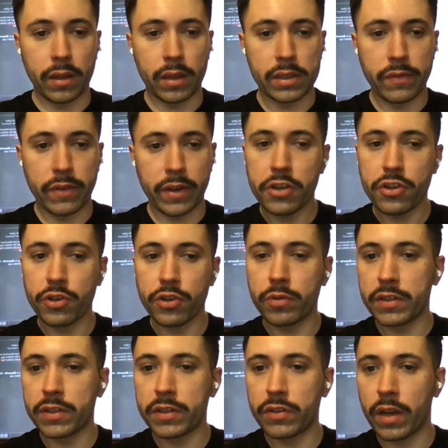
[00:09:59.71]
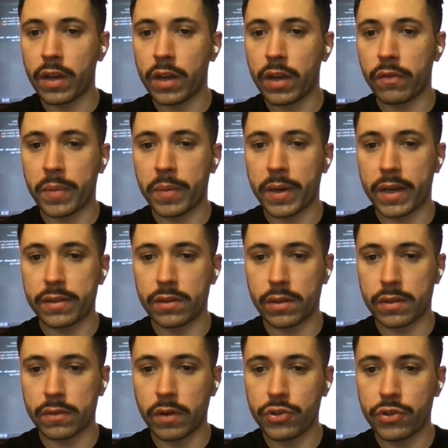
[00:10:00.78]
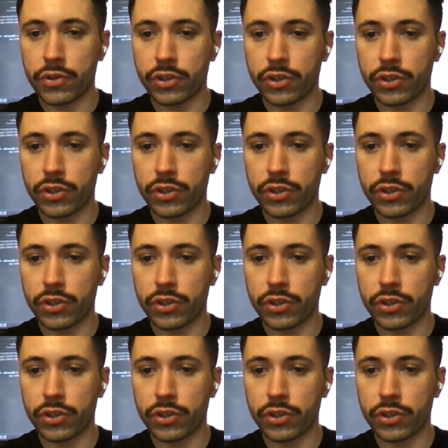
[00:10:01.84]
classification criteria. We pass the description